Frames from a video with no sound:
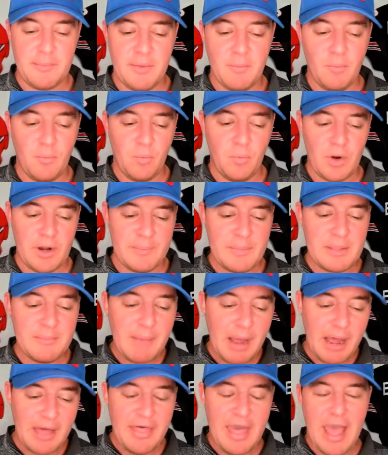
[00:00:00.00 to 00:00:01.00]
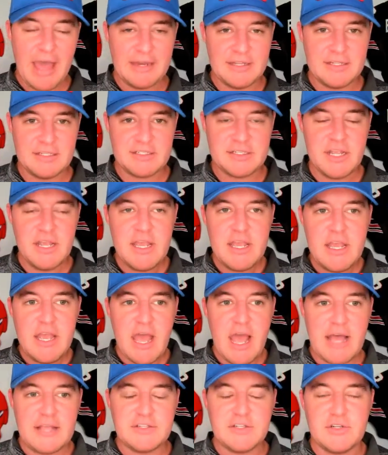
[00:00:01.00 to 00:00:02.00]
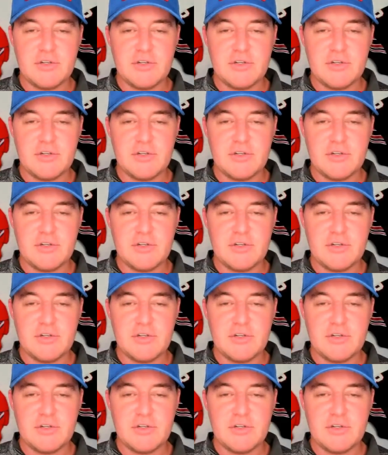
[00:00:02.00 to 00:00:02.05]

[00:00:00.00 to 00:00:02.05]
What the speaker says: And what I mean by that is, as